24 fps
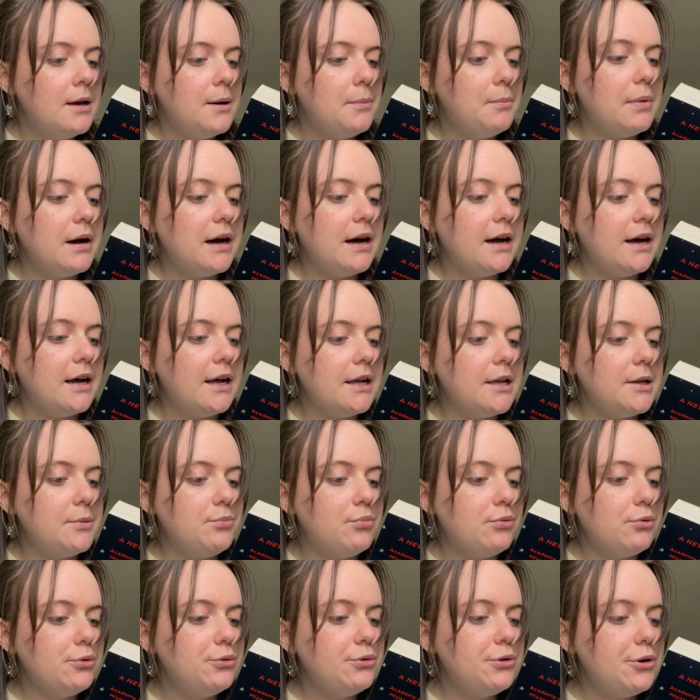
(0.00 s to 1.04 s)
by
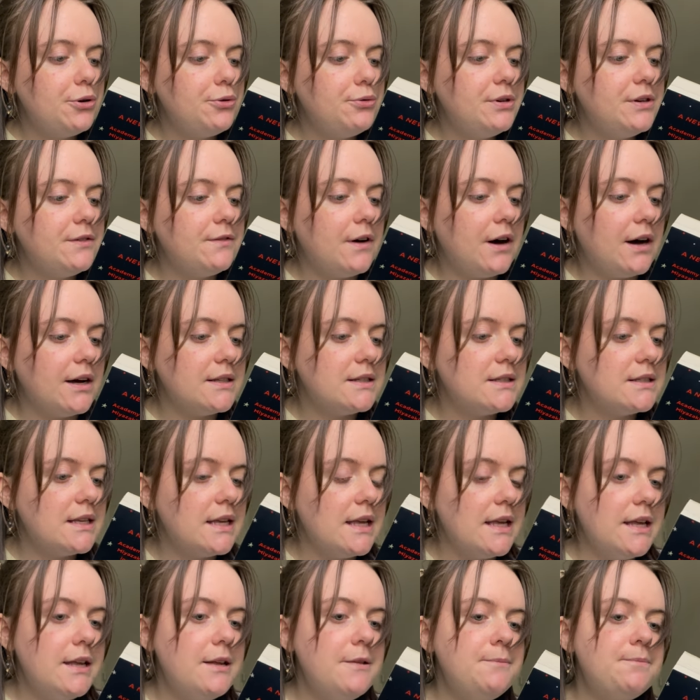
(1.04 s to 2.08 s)
Bruno
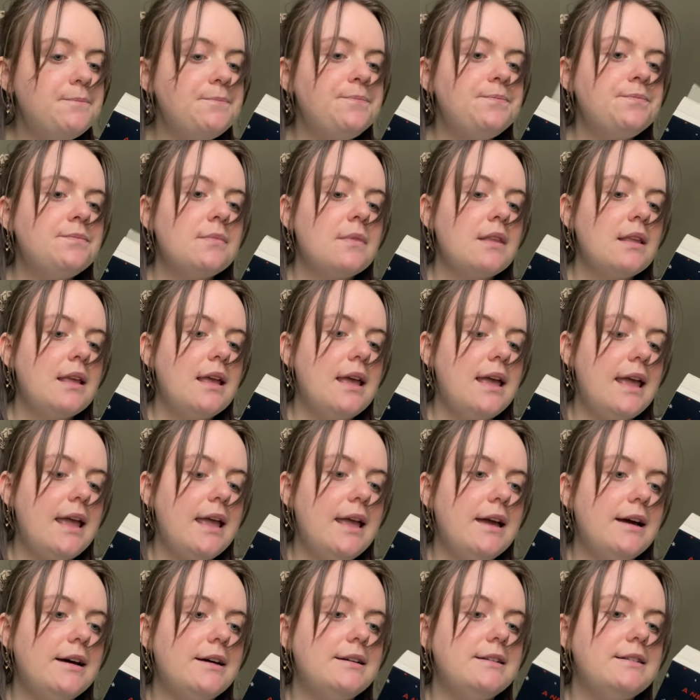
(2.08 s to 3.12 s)
navasky,
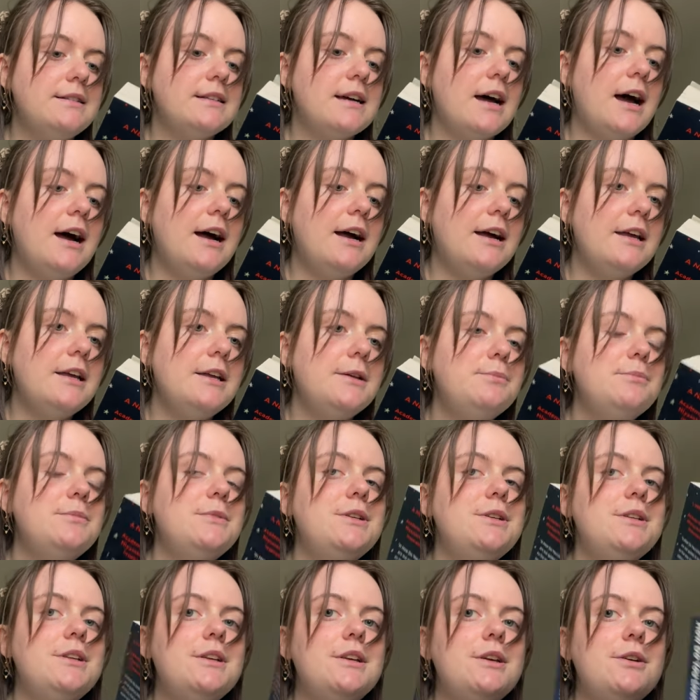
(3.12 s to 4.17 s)
and
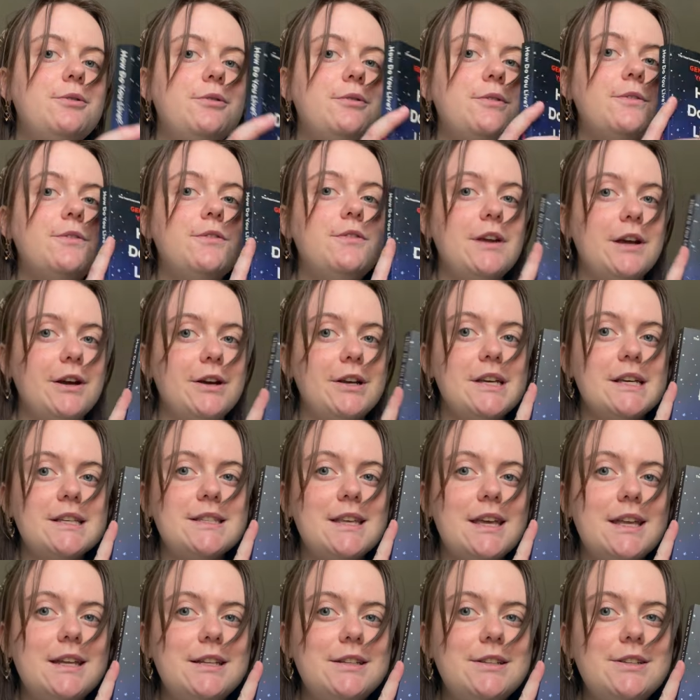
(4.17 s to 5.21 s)
I'm very
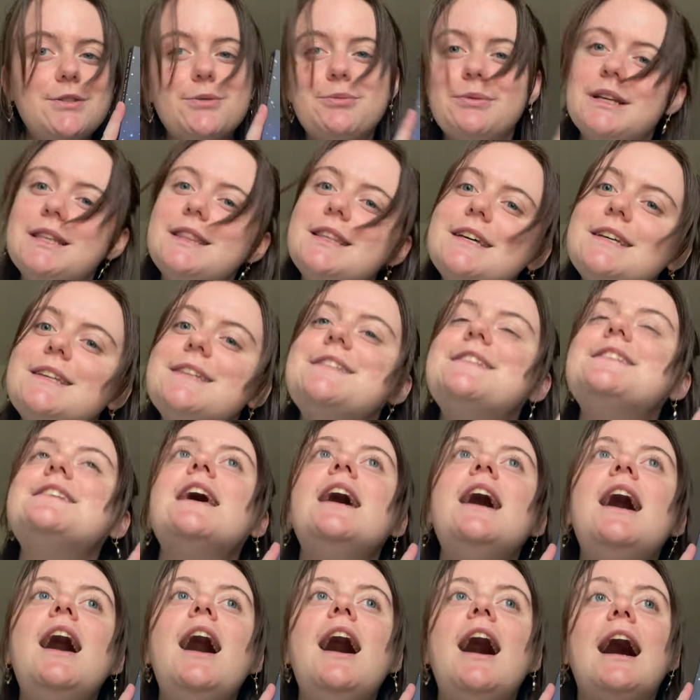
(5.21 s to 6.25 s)
excited to read this.
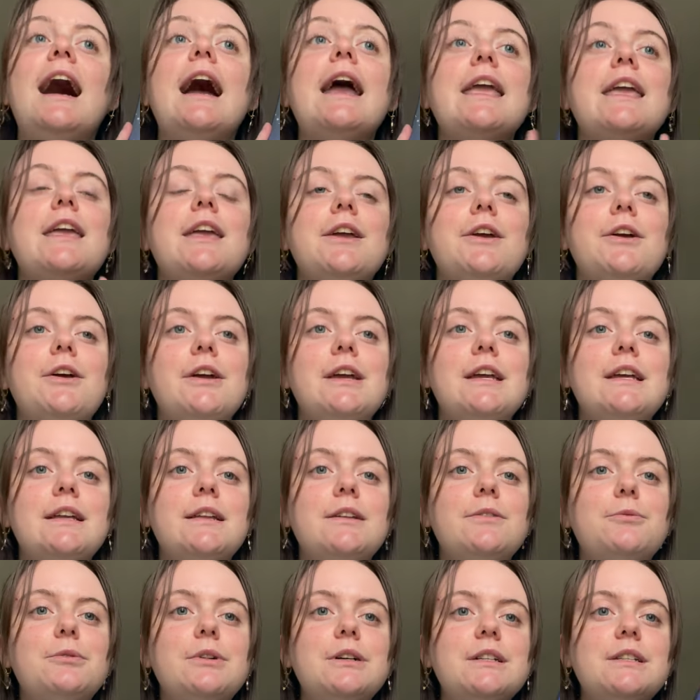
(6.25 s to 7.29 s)
I hear
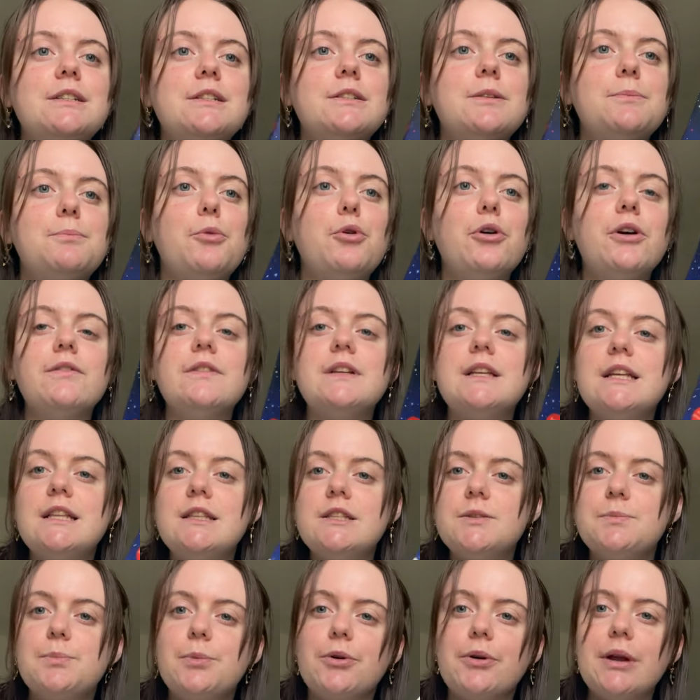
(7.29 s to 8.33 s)
it was more of an
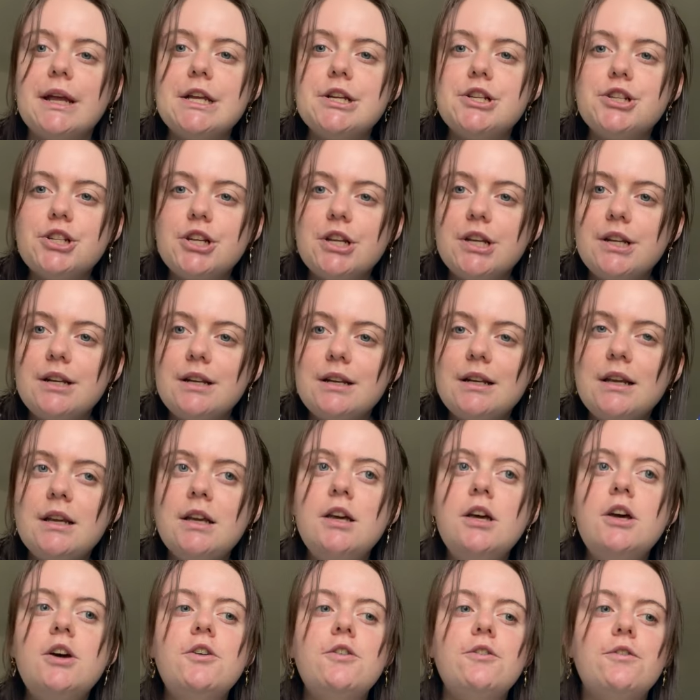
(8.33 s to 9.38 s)
inspiration
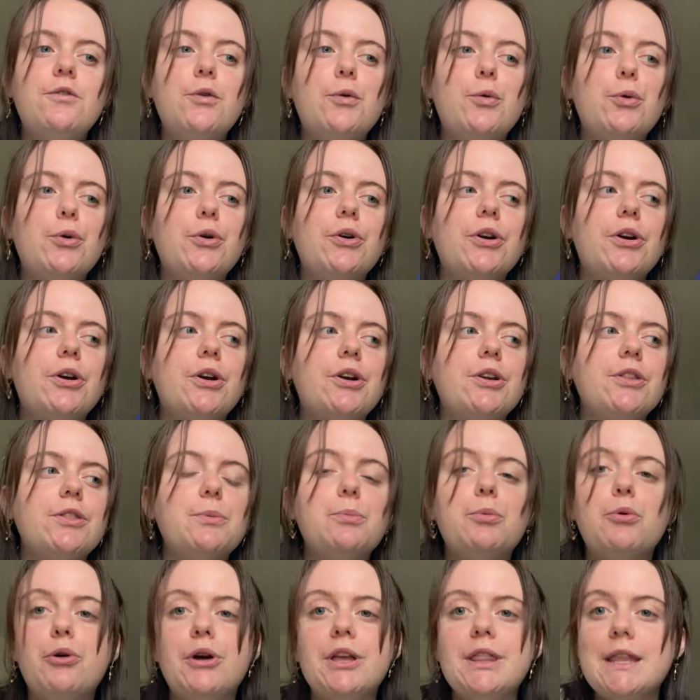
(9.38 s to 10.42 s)
for The
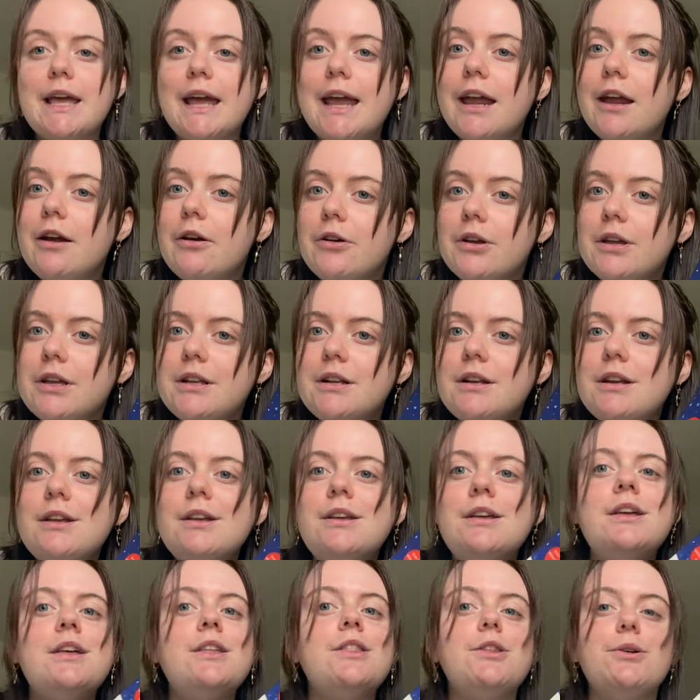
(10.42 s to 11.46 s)
Boy and the Heron,
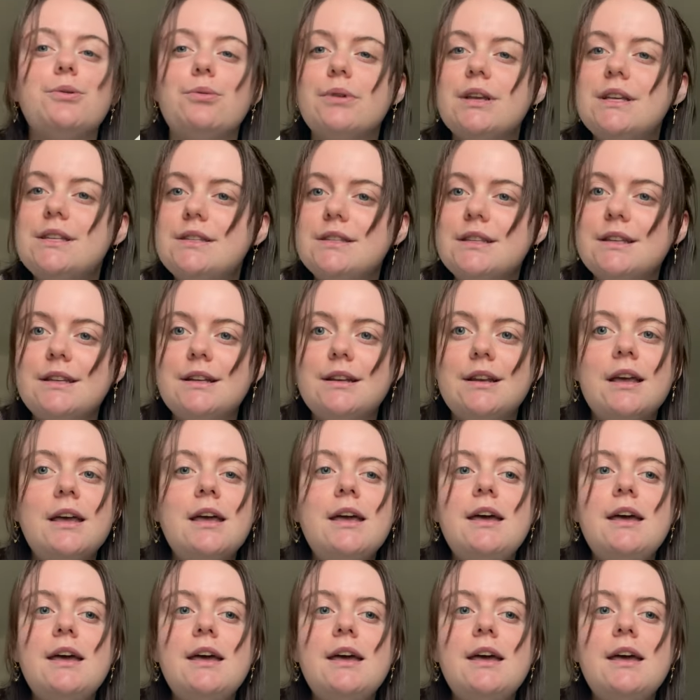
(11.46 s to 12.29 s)
the recent